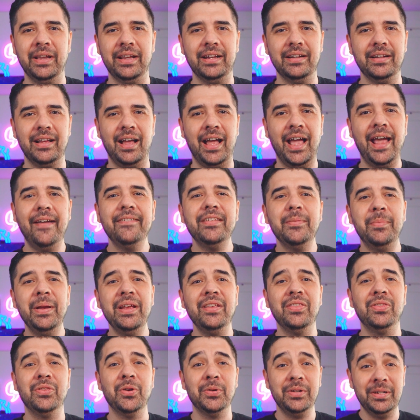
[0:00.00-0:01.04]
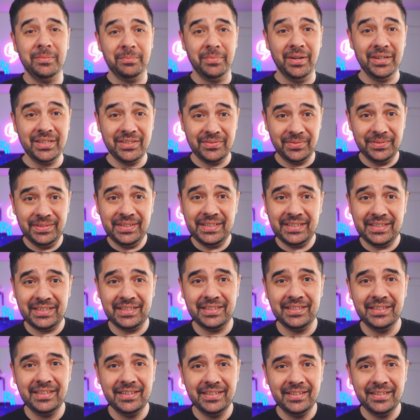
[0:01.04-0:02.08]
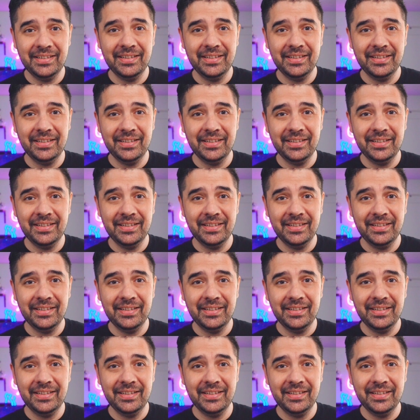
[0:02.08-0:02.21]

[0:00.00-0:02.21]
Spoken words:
Wait, I have to pay 30 bucks for this?